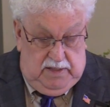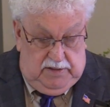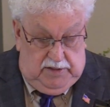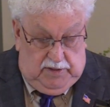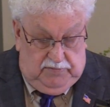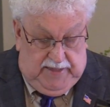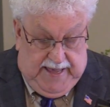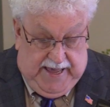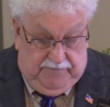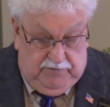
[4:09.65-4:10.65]
You know, the
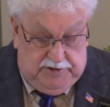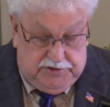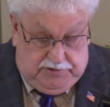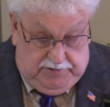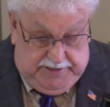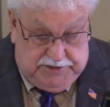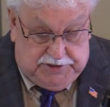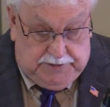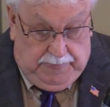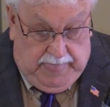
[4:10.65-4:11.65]
average
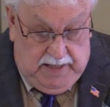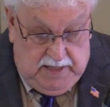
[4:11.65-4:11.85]
Christian